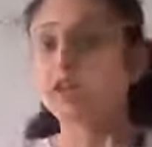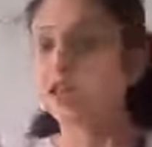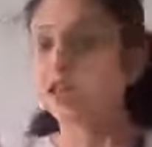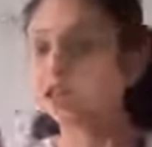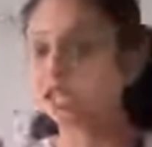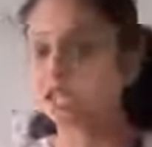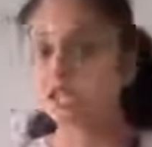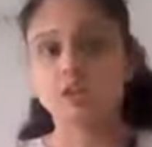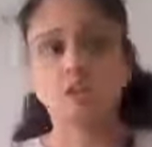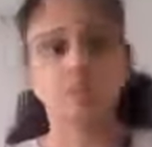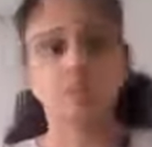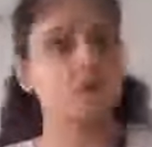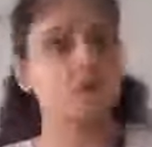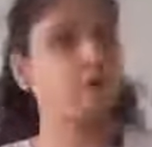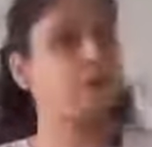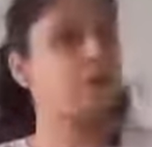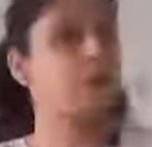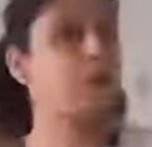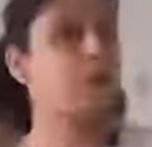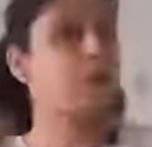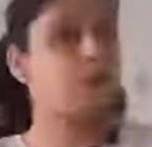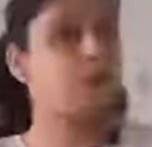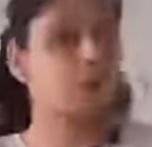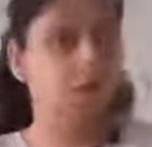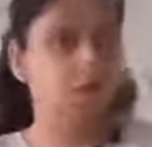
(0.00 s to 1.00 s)
It is not
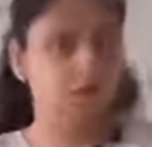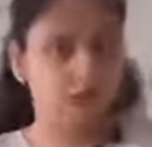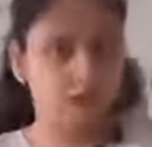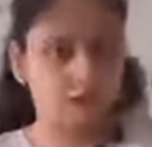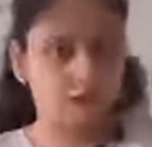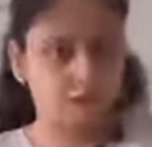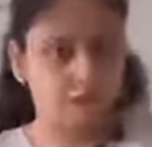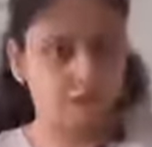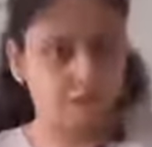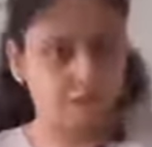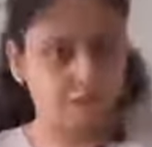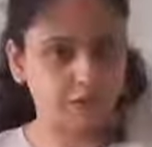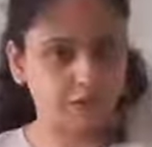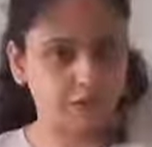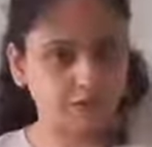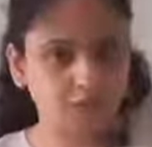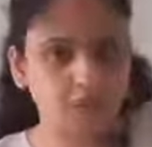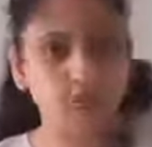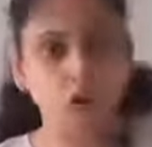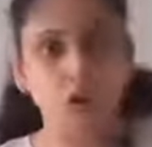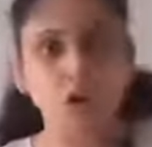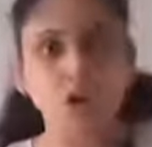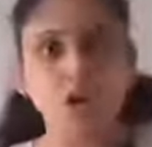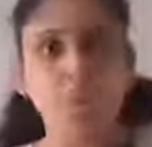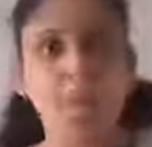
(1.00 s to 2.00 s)
for a
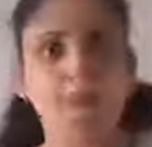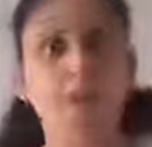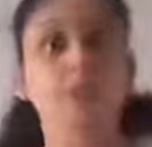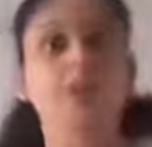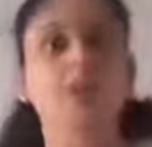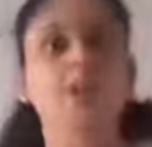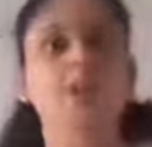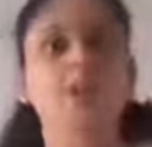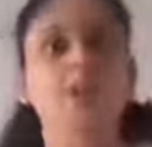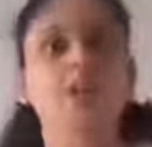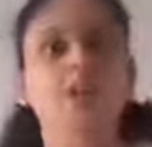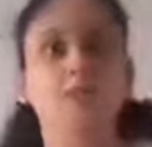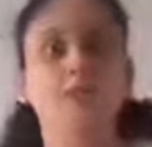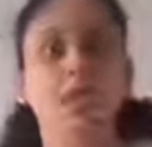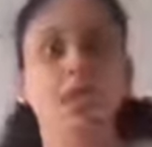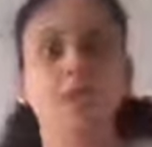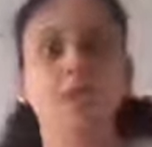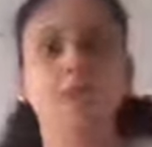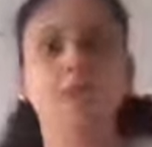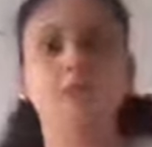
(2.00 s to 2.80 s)
very long period of